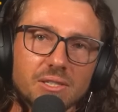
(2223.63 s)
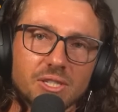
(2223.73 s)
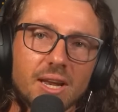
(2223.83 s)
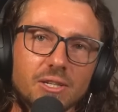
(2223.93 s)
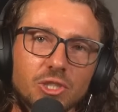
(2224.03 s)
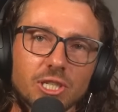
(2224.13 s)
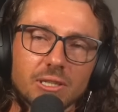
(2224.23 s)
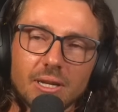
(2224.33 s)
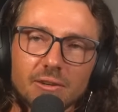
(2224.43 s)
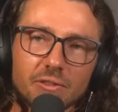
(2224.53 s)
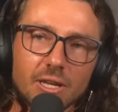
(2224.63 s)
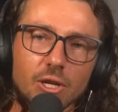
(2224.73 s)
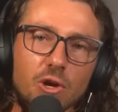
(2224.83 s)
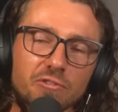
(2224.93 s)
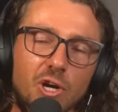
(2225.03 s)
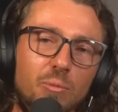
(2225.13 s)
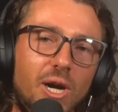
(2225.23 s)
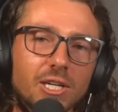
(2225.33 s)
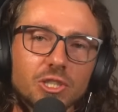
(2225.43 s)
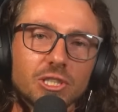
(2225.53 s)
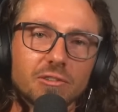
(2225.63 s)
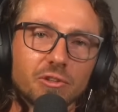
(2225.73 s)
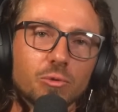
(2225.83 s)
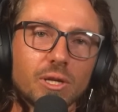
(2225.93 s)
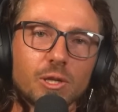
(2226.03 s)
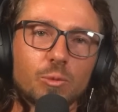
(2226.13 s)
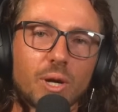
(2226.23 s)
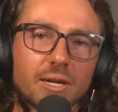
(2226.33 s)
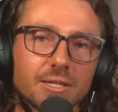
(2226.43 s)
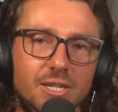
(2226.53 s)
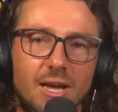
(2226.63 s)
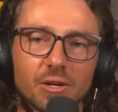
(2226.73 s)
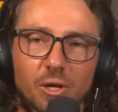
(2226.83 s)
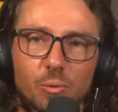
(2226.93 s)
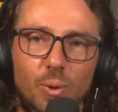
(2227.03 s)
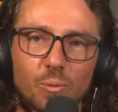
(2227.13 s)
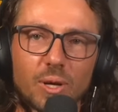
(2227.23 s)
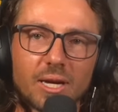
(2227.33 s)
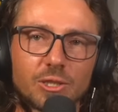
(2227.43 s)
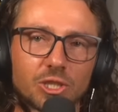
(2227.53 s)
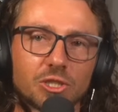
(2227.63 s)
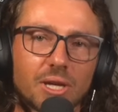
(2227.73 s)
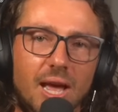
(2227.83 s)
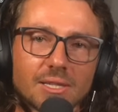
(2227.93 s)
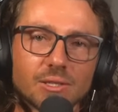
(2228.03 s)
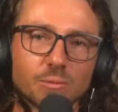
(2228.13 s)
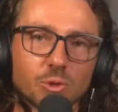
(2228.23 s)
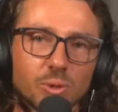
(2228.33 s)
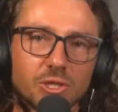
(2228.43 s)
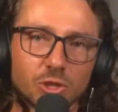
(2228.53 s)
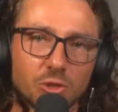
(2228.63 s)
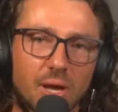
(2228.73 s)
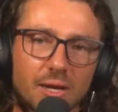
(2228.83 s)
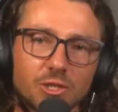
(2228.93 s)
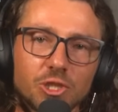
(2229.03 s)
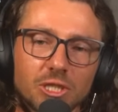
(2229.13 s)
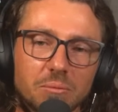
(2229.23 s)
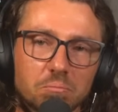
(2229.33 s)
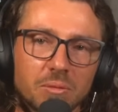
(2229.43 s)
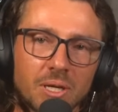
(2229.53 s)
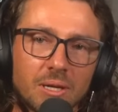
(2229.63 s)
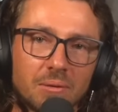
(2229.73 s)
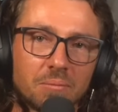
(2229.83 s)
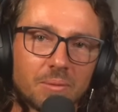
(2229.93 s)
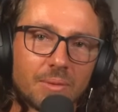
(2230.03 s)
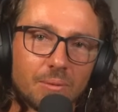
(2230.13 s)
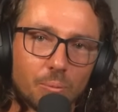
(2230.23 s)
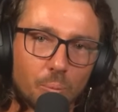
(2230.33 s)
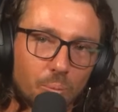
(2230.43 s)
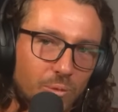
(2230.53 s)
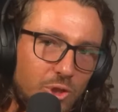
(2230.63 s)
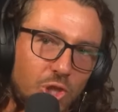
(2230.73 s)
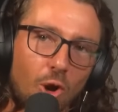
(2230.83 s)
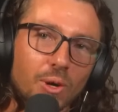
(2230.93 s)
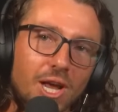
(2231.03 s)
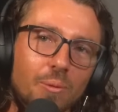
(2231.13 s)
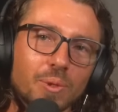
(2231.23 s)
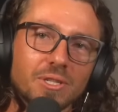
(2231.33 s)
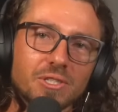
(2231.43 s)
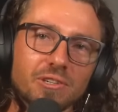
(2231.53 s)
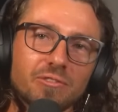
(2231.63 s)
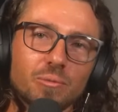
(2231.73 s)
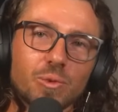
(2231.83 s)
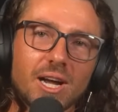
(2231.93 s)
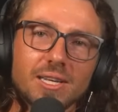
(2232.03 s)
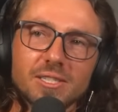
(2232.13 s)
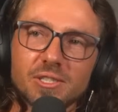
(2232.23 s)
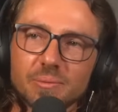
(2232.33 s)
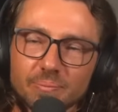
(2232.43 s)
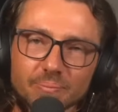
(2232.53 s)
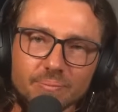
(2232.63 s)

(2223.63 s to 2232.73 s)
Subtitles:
is energy, and if they're low vibration, if you're really to break it down, like we are just atoms, we're just energy showing up in different ways.